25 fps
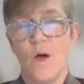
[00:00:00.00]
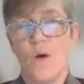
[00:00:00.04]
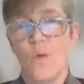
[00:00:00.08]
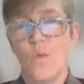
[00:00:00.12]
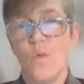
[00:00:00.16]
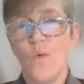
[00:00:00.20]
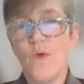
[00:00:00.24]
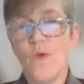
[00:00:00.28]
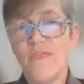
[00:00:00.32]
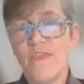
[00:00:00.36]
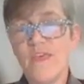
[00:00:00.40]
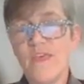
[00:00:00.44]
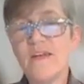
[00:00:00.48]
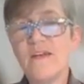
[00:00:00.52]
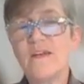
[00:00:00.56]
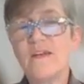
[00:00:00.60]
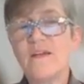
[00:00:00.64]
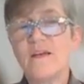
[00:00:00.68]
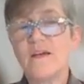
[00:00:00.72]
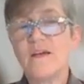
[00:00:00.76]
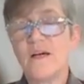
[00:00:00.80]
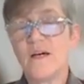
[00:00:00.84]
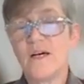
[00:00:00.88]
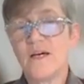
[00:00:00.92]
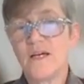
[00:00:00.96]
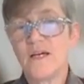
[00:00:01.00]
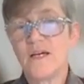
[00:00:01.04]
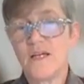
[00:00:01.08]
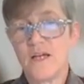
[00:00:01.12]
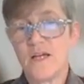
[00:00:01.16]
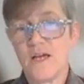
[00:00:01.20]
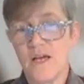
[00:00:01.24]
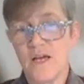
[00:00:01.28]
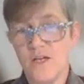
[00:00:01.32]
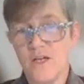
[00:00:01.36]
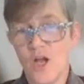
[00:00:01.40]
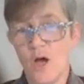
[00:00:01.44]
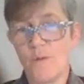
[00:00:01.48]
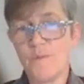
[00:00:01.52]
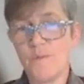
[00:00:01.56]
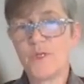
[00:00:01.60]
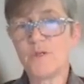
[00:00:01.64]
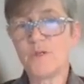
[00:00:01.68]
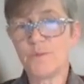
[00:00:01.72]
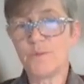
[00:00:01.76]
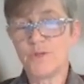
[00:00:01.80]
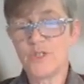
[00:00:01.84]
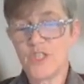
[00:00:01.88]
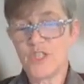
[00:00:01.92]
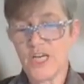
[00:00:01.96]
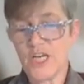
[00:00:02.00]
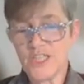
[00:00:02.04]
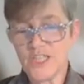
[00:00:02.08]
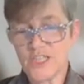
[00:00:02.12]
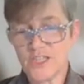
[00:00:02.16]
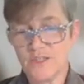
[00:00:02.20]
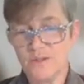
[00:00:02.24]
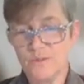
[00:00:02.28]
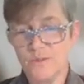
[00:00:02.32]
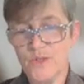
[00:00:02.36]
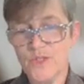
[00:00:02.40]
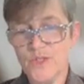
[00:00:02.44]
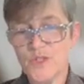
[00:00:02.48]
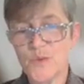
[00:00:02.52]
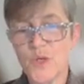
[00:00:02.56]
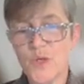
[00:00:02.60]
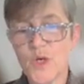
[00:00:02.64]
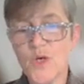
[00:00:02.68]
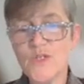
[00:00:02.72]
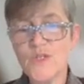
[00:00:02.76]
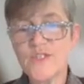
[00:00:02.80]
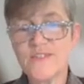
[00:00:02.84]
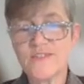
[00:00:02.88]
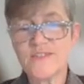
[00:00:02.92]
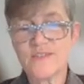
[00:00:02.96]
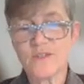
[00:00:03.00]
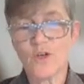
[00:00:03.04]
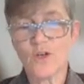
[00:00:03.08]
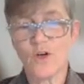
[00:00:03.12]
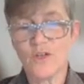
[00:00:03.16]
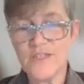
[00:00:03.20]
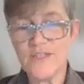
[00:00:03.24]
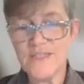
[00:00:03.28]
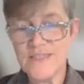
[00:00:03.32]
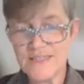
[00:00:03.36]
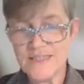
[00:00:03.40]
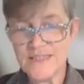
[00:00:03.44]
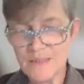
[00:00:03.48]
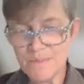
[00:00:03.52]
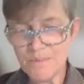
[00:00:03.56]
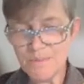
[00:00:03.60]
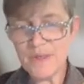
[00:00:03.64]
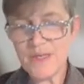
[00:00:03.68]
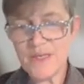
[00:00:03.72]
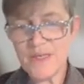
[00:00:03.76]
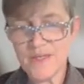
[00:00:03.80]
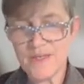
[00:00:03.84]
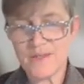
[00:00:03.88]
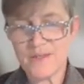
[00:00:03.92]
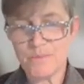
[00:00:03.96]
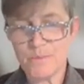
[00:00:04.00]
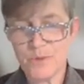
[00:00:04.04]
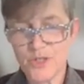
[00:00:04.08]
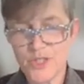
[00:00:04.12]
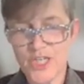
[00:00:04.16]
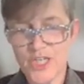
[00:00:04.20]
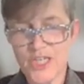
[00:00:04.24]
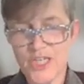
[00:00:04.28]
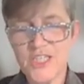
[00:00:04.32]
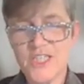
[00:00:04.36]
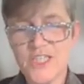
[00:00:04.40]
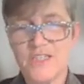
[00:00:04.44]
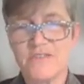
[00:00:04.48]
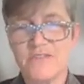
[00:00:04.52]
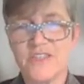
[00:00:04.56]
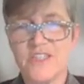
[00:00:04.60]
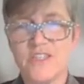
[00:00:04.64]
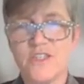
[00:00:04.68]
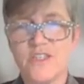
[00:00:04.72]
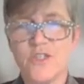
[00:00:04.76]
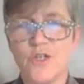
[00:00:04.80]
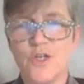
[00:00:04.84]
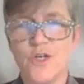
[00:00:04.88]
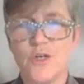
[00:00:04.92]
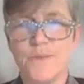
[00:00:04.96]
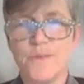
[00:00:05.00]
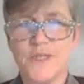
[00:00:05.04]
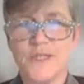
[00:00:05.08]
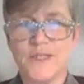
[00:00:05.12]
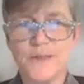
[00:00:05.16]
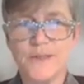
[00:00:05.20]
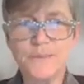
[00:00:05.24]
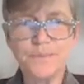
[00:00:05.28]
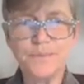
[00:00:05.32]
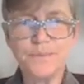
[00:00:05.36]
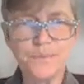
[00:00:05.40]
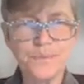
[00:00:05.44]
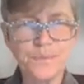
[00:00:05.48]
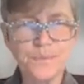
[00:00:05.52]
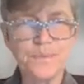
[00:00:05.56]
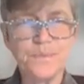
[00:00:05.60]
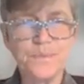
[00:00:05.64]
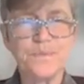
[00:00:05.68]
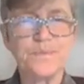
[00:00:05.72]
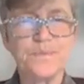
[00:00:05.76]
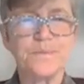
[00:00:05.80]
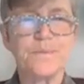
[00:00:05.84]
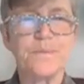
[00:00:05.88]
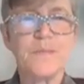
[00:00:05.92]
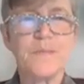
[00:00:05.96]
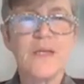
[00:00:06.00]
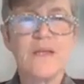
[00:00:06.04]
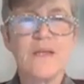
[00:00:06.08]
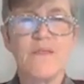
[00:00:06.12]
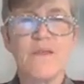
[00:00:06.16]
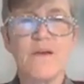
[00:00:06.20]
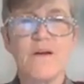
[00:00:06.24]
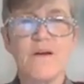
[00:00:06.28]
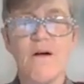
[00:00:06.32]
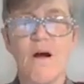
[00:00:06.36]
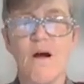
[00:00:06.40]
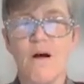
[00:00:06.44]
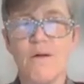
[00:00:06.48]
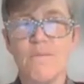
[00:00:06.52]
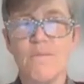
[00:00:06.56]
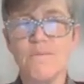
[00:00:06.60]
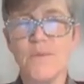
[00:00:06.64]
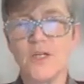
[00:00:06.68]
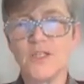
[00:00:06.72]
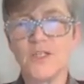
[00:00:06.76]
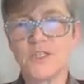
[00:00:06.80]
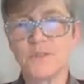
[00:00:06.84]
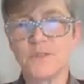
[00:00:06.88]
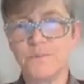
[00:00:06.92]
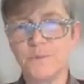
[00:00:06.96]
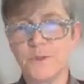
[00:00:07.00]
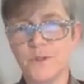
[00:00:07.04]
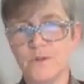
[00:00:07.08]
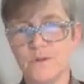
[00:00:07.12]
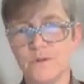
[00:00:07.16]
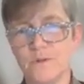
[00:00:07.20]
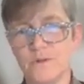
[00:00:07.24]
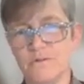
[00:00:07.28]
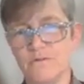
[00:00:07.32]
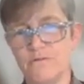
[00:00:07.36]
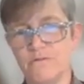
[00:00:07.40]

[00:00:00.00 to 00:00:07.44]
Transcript: within a, uh, a nominal projection, which we're going to call a DP, the projection of a determiner, there are multiple